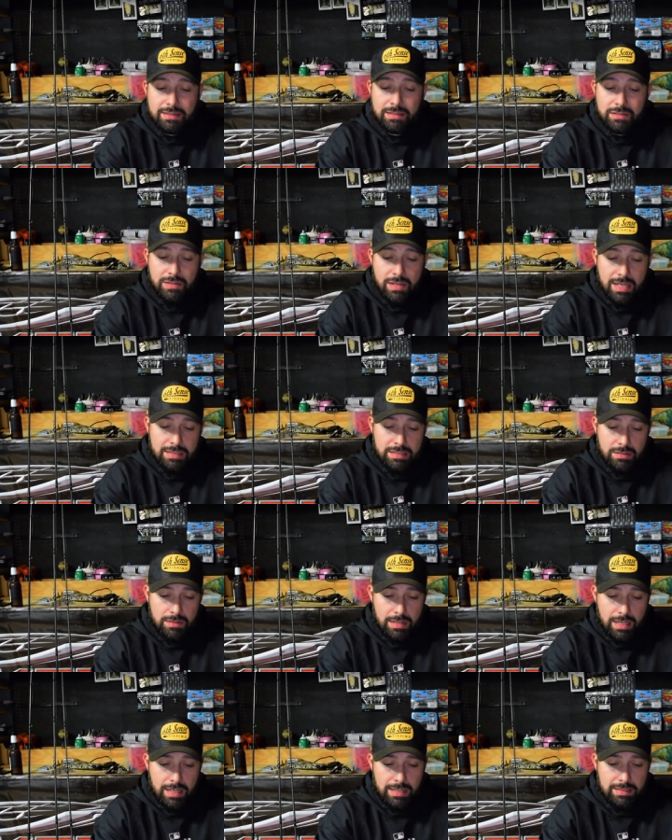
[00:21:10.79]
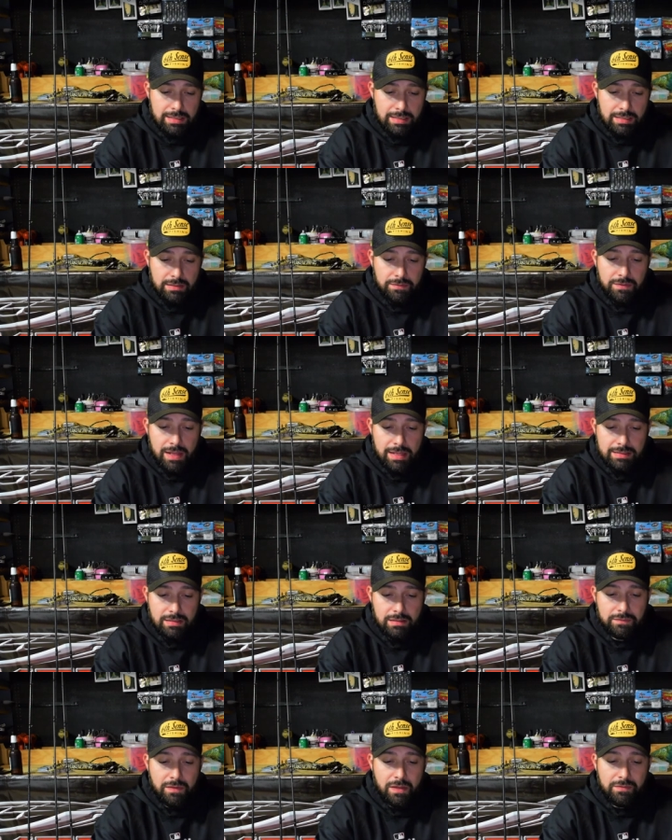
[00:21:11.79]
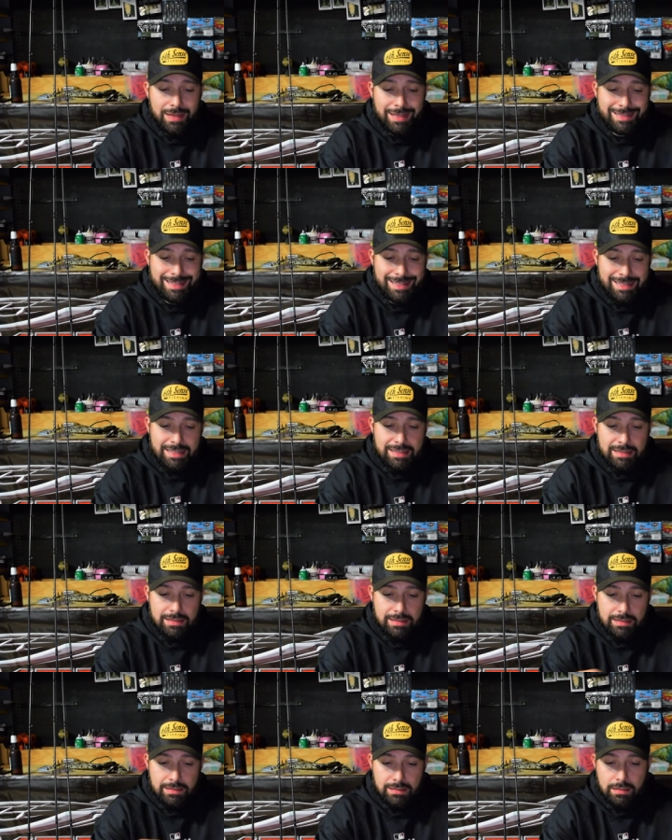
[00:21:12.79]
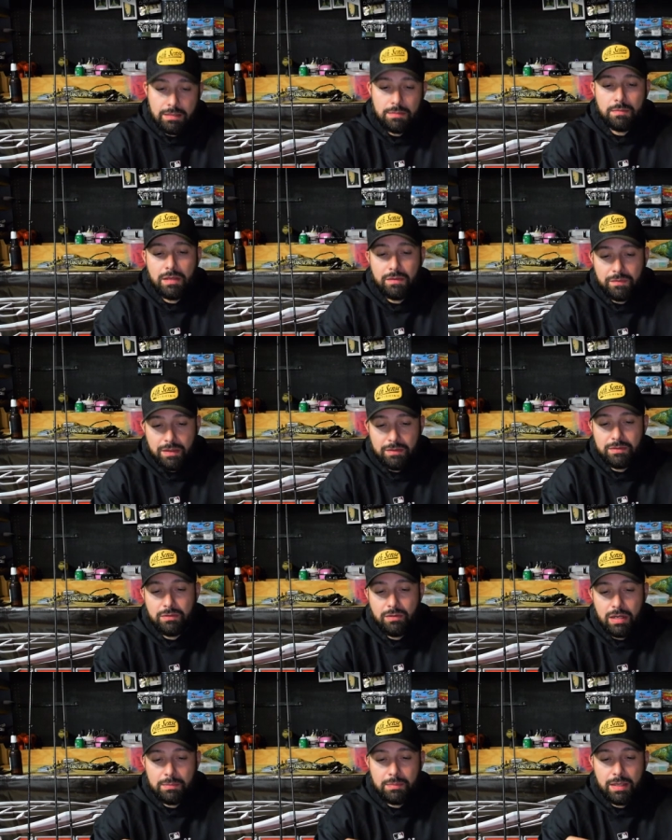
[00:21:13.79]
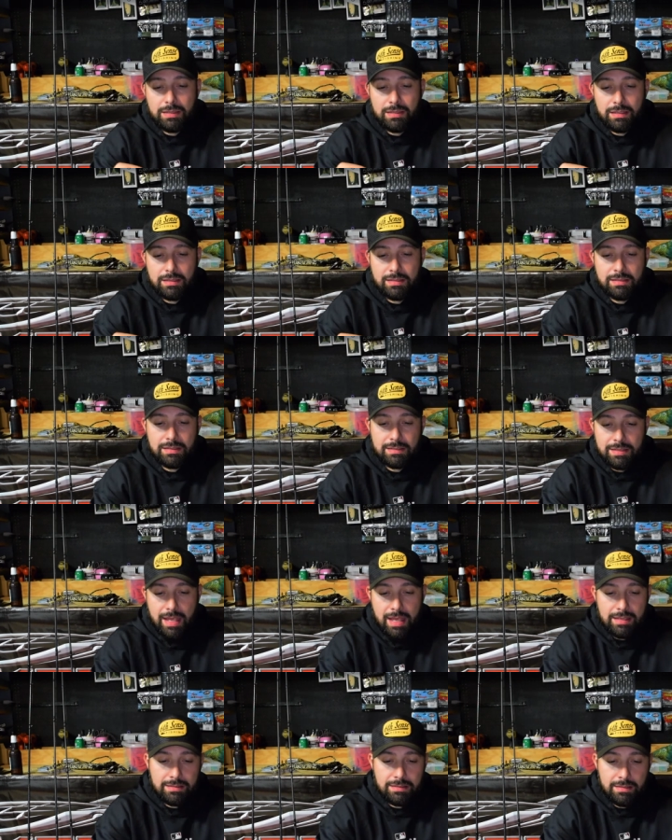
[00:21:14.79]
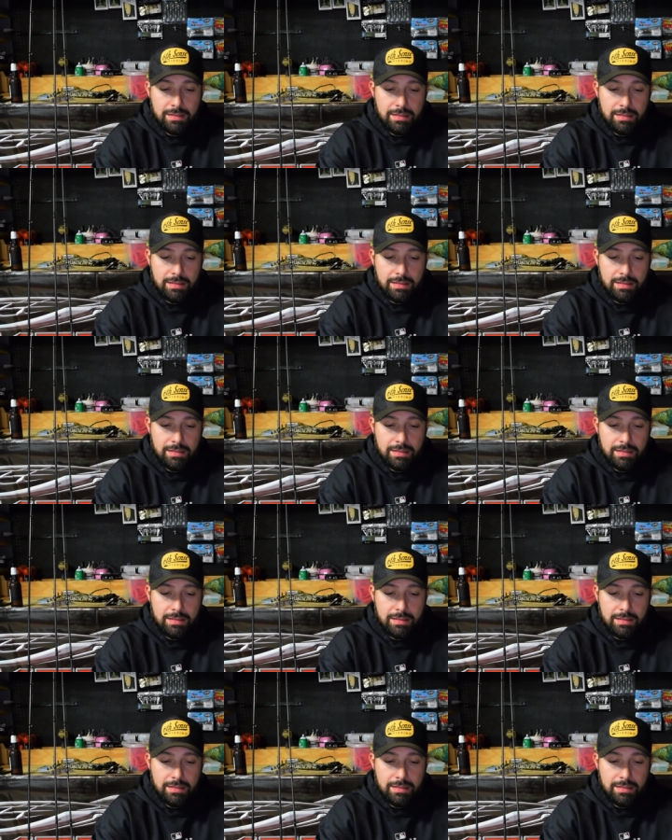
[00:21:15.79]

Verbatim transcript: And you guys know, like I said, the flat 75X is my favorite crankbait that the 6 has.